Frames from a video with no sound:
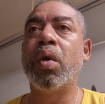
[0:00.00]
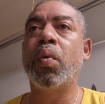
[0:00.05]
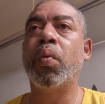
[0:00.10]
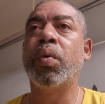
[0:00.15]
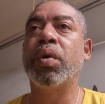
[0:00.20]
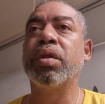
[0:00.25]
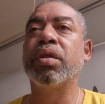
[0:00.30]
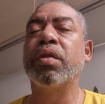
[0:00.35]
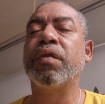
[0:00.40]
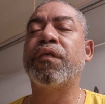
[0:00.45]

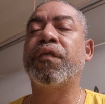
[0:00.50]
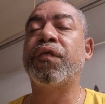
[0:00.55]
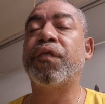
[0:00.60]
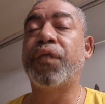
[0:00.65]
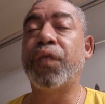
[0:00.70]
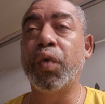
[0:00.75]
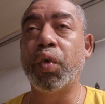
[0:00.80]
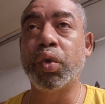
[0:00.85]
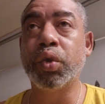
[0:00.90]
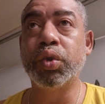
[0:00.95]
when the
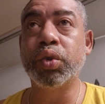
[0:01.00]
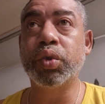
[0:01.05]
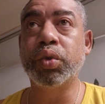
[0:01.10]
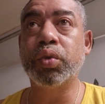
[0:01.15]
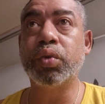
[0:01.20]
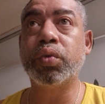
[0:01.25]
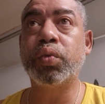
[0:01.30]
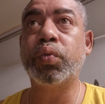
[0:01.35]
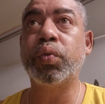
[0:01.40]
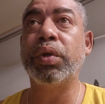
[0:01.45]

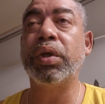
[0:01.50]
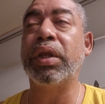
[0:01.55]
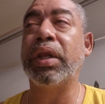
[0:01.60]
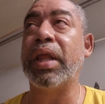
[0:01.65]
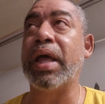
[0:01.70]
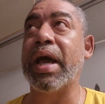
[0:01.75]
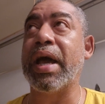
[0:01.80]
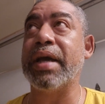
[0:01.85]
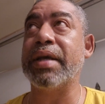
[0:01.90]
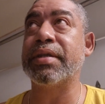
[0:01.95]
fool
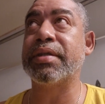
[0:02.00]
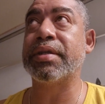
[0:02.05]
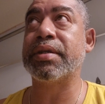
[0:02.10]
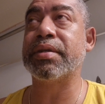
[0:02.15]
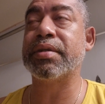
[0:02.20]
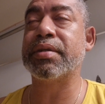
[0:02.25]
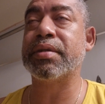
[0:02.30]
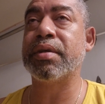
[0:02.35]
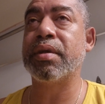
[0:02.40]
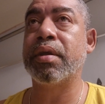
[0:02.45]

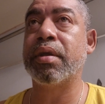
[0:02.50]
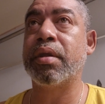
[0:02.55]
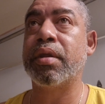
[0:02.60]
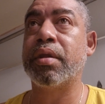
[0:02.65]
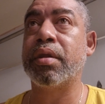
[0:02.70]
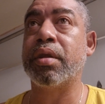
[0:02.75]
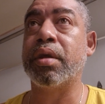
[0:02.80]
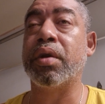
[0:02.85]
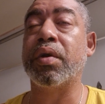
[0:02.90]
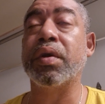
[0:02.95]
realizes
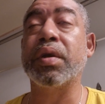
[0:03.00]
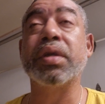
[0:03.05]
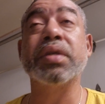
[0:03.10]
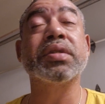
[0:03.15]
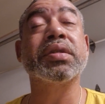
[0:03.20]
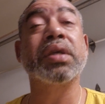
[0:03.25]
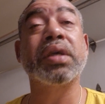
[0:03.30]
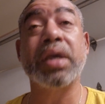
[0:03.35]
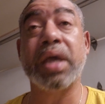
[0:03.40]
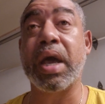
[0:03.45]
there
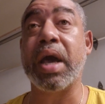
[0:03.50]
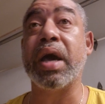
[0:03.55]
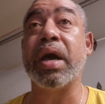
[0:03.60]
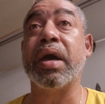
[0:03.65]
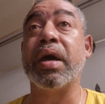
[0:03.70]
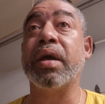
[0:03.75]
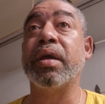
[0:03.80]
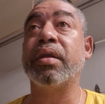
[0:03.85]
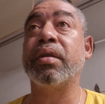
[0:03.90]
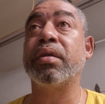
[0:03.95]
is a
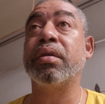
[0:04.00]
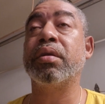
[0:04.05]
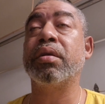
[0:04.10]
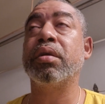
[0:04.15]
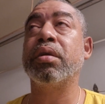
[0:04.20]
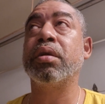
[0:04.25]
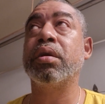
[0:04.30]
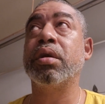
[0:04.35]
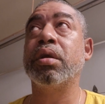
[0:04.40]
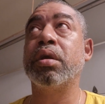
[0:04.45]
God,
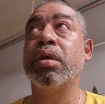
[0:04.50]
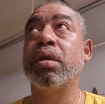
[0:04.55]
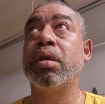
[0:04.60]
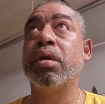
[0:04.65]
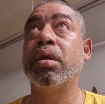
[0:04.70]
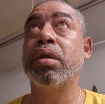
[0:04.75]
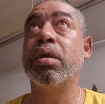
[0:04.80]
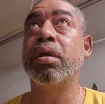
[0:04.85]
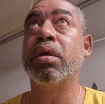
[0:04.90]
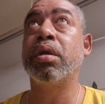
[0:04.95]

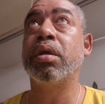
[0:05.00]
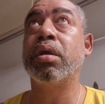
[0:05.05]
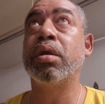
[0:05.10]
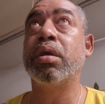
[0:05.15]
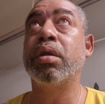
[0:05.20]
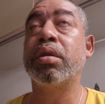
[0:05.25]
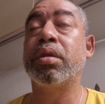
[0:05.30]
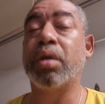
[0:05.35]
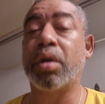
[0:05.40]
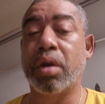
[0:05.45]

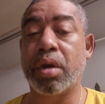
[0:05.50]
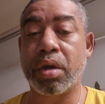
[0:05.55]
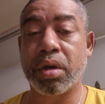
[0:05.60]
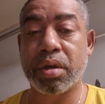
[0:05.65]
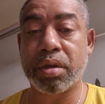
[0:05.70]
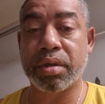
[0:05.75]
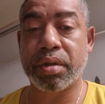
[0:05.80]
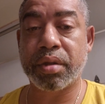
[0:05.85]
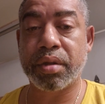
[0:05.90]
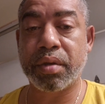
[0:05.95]
the
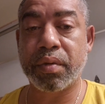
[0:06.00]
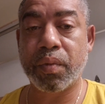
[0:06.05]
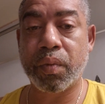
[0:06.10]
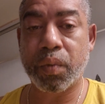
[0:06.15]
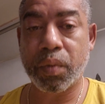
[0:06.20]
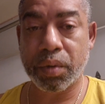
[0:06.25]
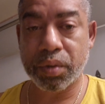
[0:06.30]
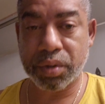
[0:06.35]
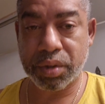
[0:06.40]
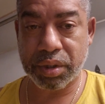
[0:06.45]
earth
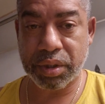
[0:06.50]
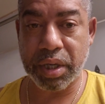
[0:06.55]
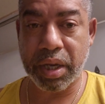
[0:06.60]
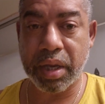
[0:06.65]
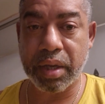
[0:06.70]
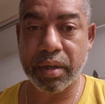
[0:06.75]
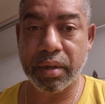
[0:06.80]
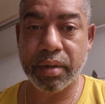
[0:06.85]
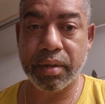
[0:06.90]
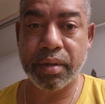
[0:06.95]
will
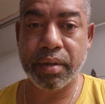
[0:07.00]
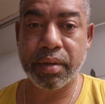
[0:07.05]
shake.